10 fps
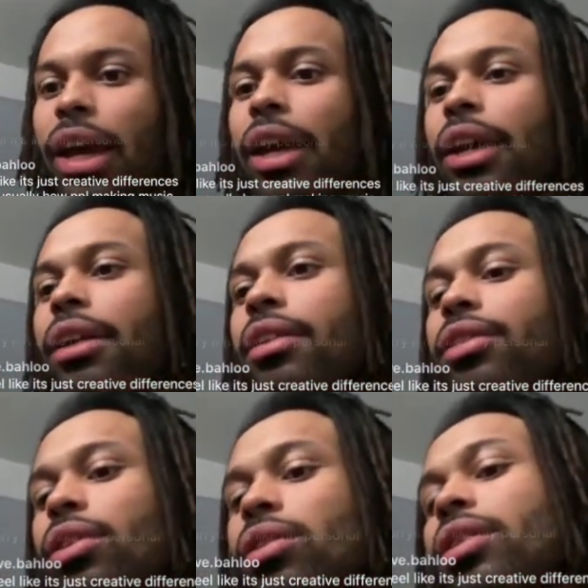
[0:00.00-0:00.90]

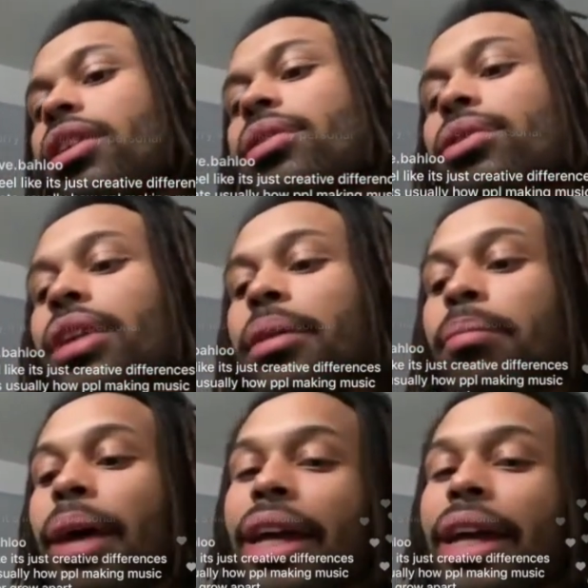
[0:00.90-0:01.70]
And, then it was like